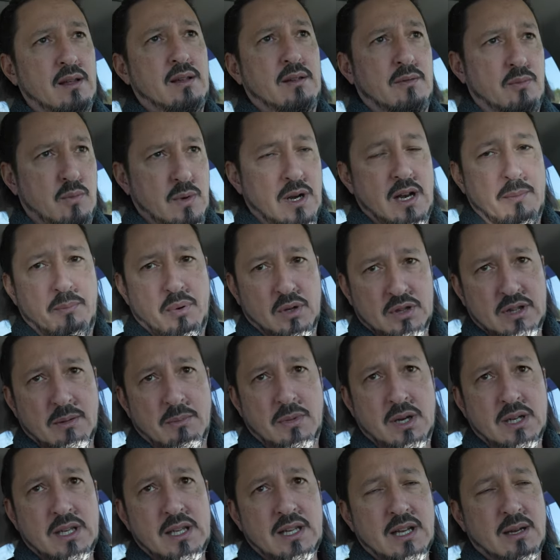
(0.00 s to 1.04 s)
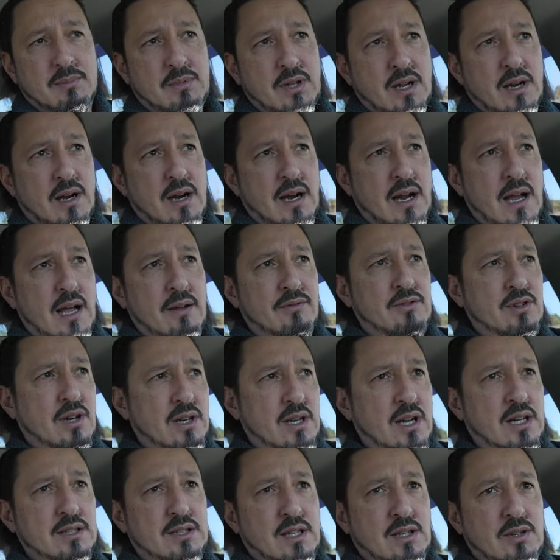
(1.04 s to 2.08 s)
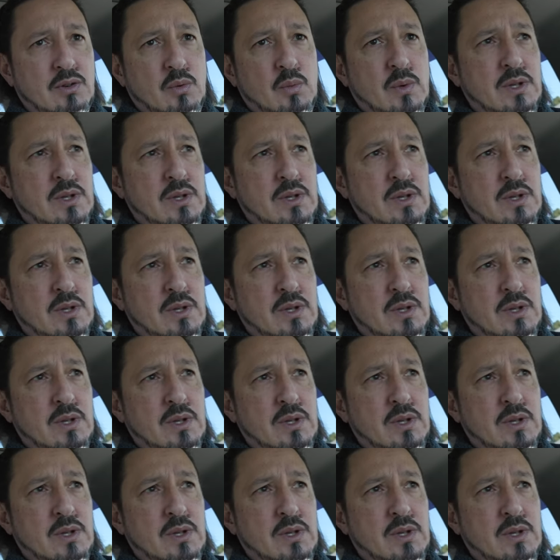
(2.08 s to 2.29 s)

when I put the monkey up there after I got the new